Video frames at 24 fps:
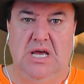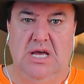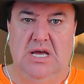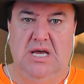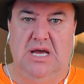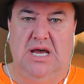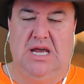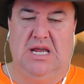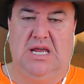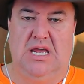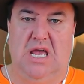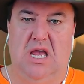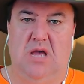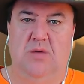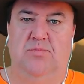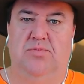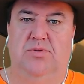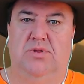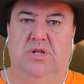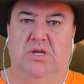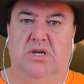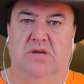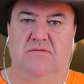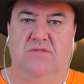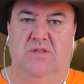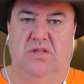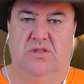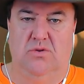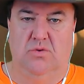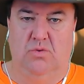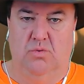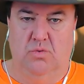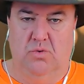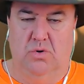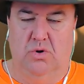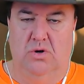I can't believe that the
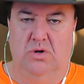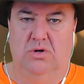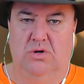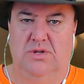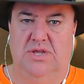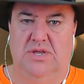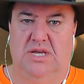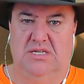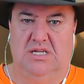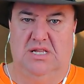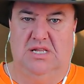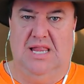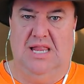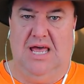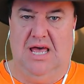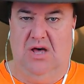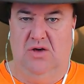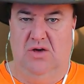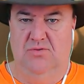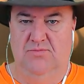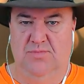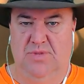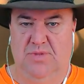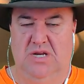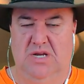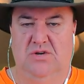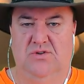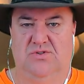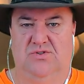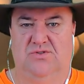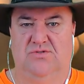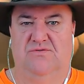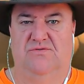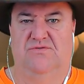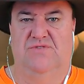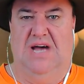world has allowed me to
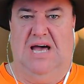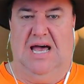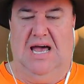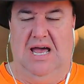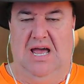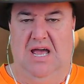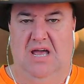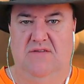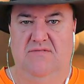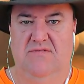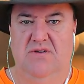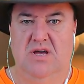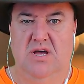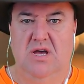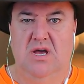survive